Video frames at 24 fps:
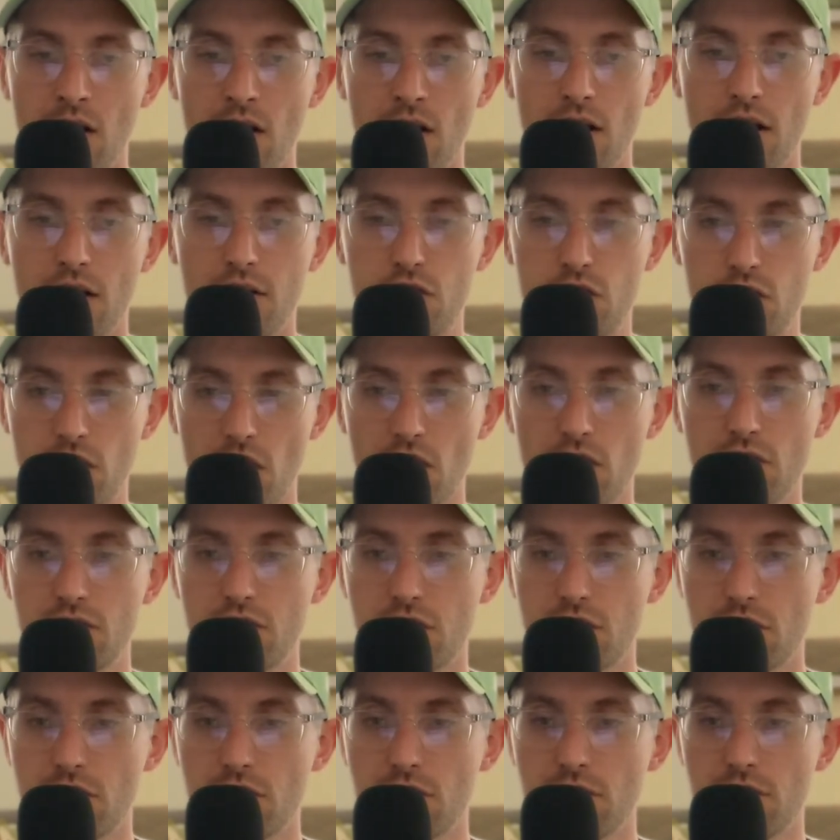It shows
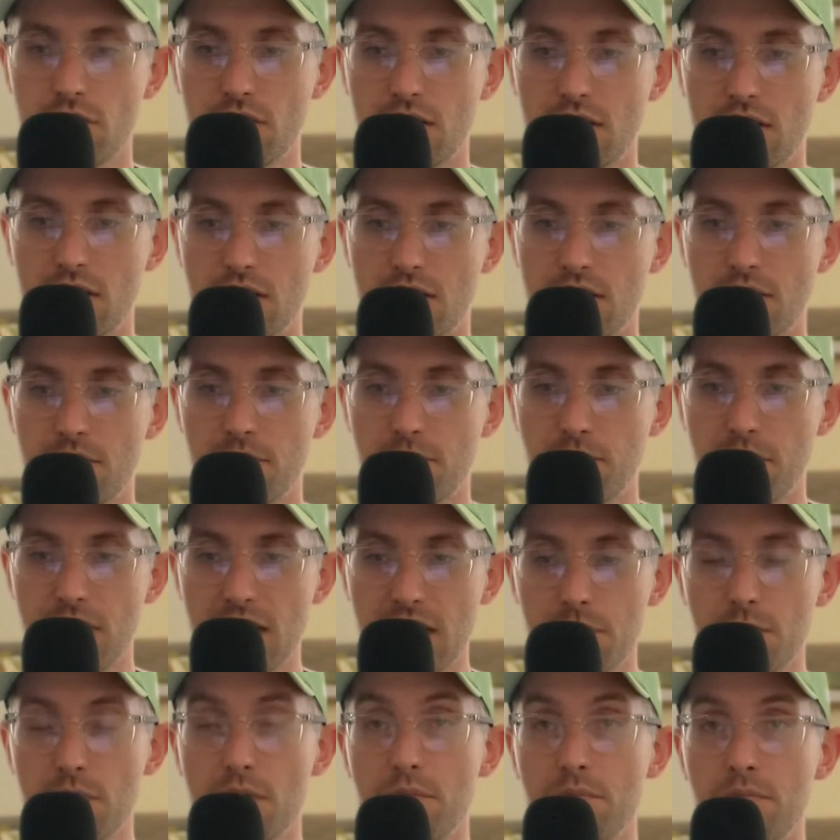you the
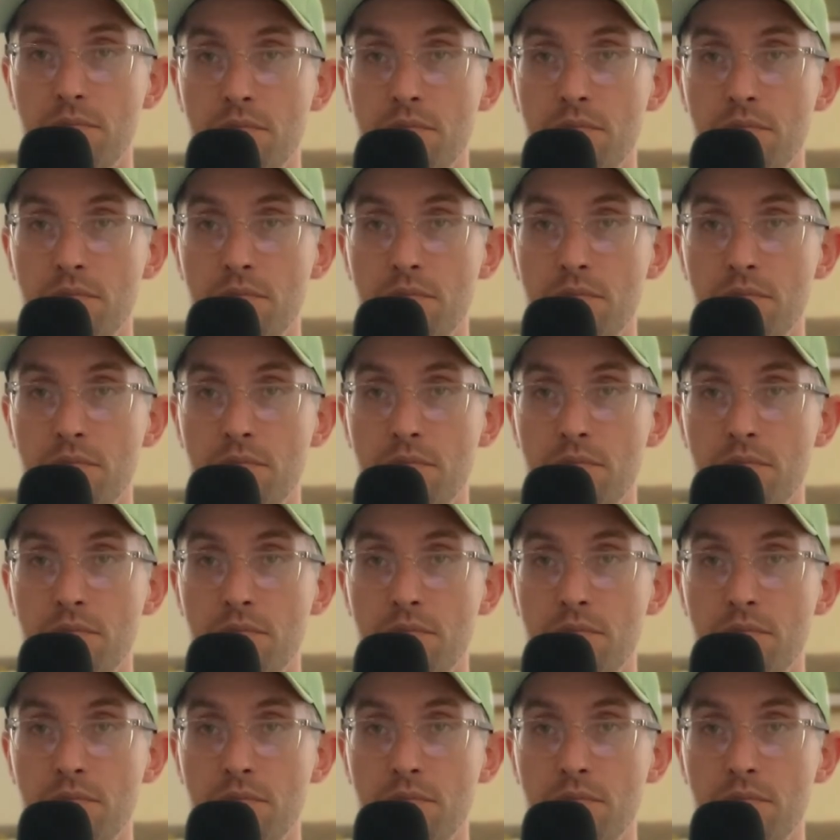minimum